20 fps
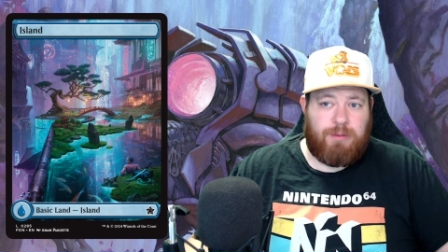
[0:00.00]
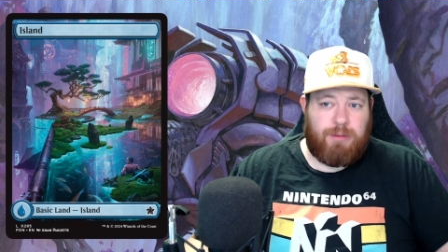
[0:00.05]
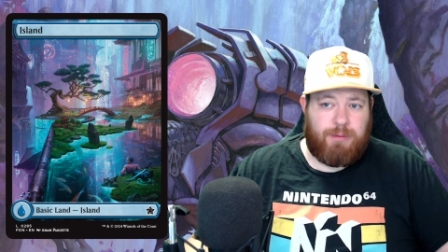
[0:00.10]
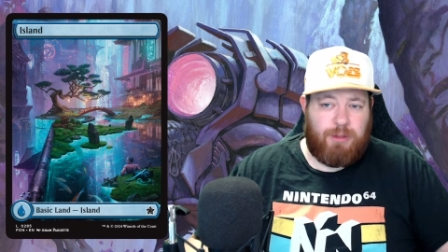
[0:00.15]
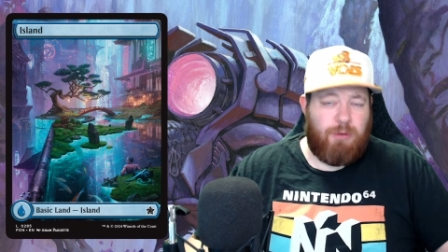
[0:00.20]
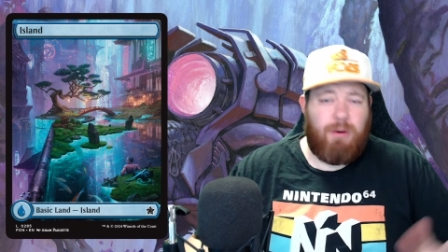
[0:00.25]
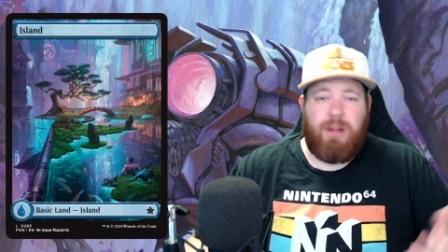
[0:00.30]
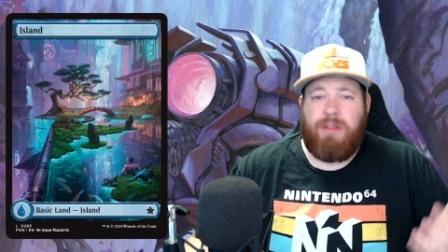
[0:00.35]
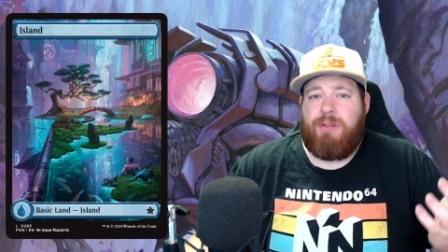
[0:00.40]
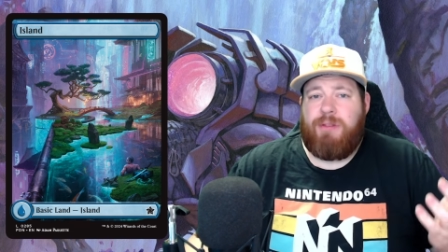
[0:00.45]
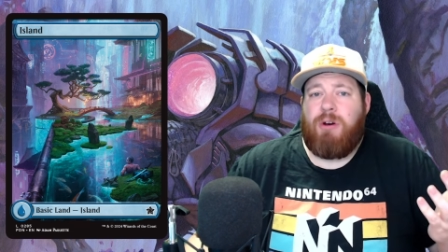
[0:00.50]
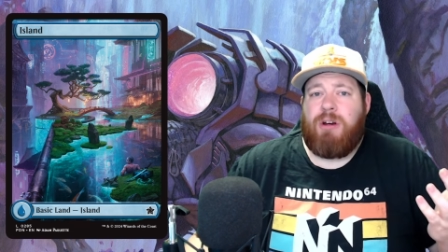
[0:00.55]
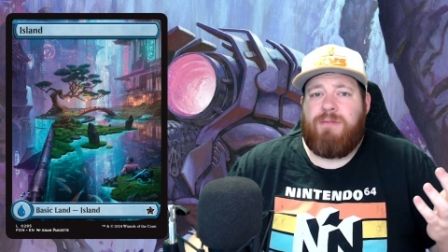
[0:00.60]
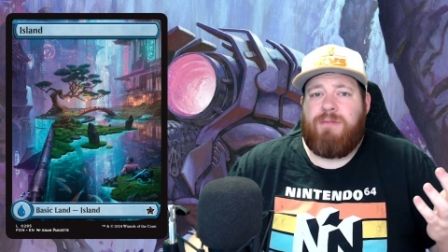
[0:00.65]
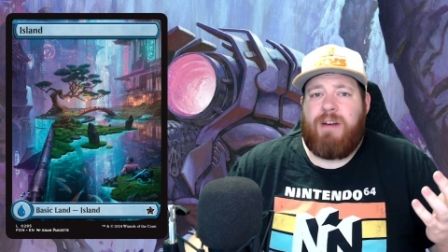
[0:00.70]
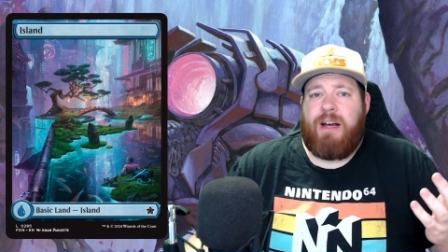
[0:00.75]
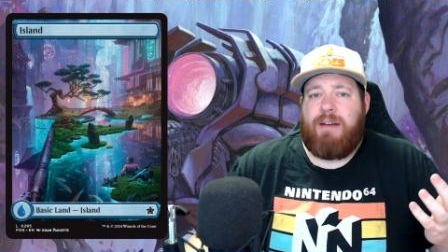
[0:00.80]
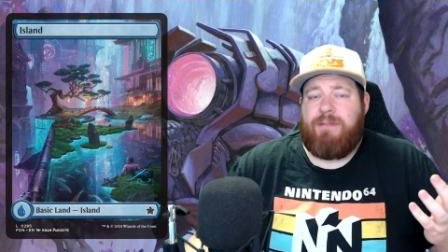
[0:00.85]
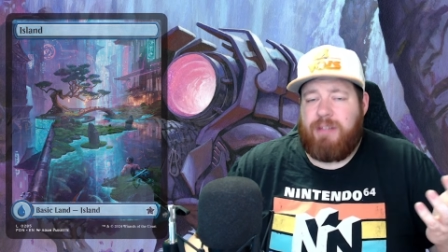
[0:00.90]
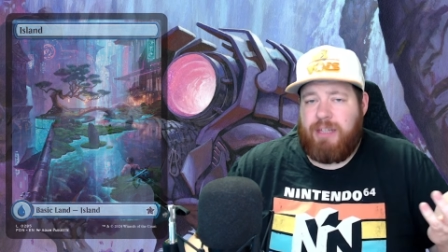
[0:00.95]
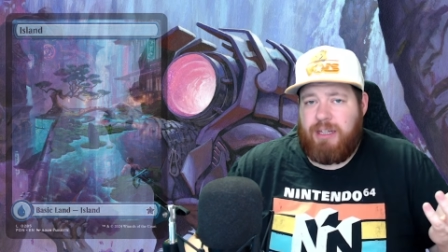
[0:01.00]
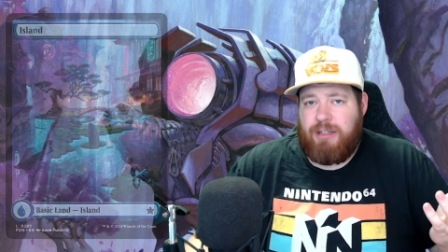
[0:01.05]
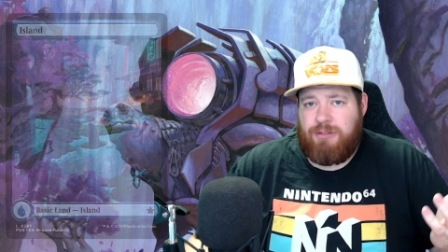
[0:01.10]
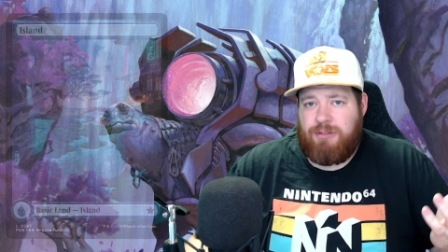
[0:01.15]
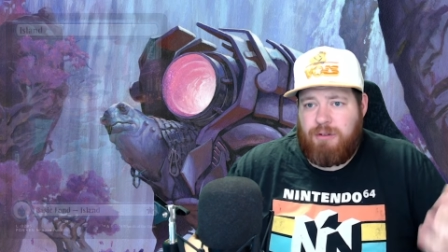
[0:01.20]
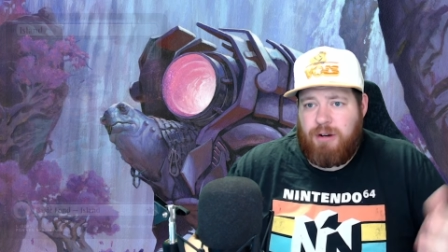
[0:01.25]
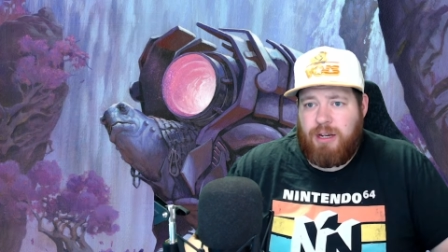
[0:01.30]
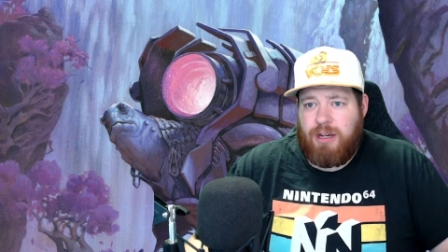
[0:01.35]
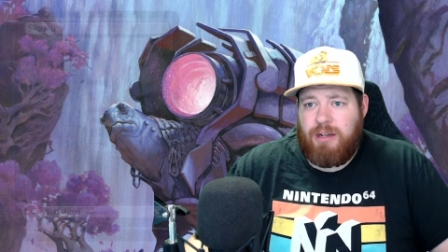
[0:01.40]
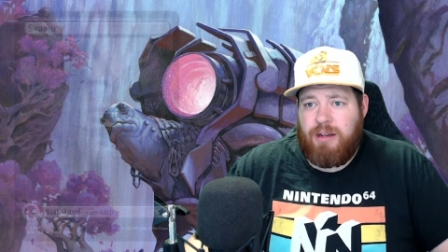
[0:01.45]
I'm going to run 35 lands,
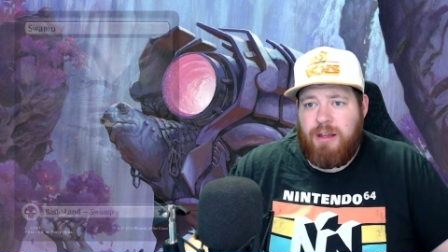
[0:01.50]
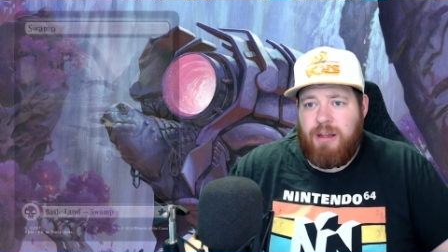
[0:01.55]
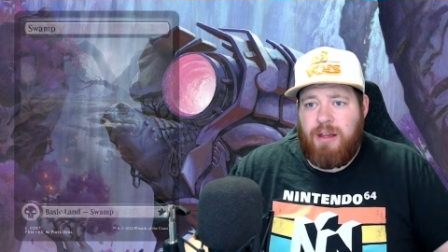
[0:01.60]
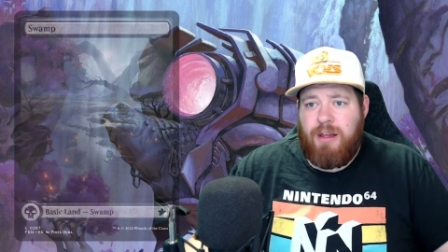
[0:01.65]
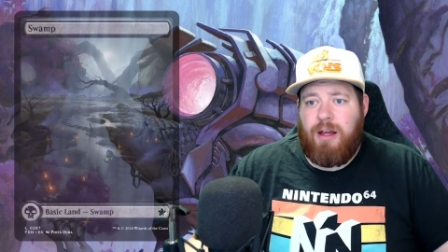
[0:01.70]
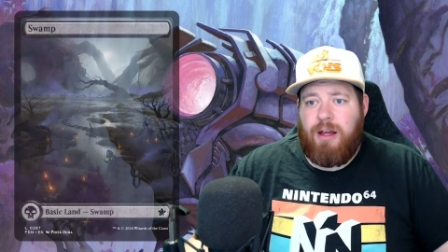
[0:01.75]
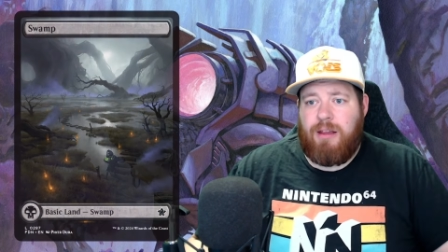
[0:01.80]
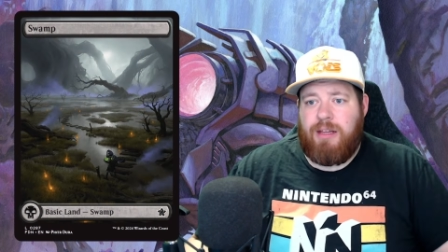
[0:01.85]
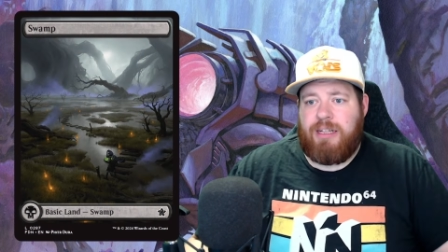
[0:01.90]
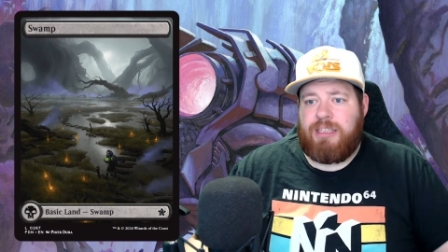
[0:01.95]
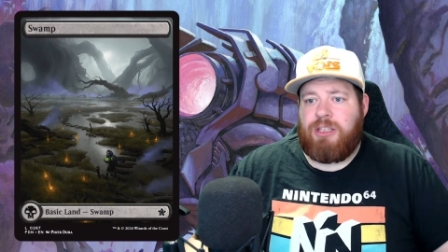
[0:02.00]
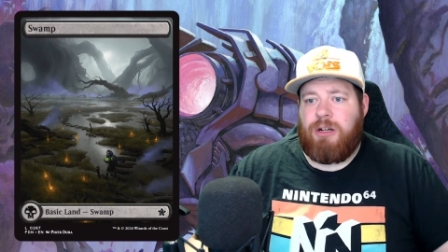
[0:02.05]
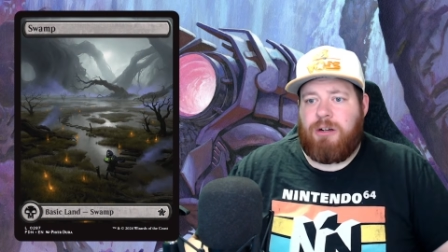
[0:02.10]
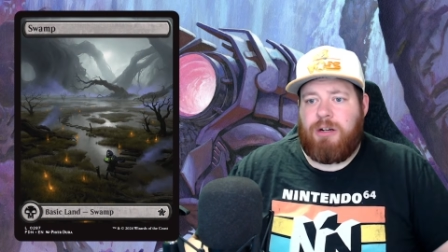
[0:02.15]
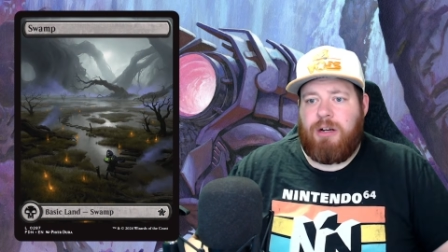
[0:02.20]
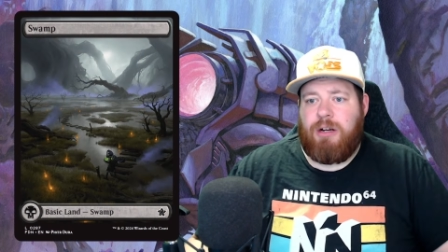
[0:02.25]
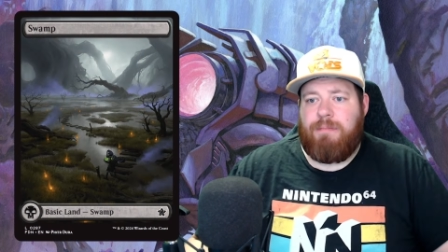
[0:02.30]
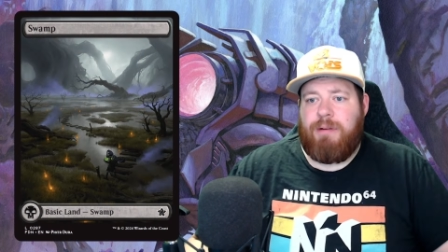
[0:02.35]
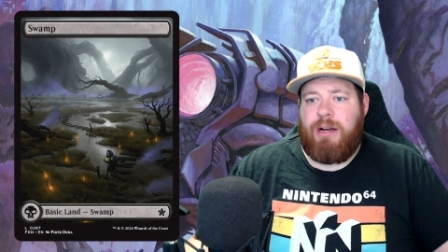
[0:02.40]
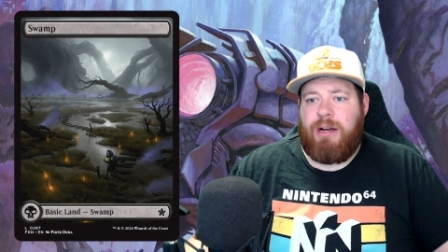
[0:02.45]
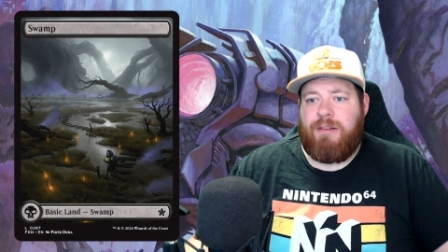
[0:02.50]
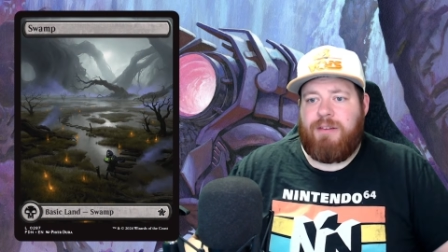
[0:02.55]
right? Let's talk about the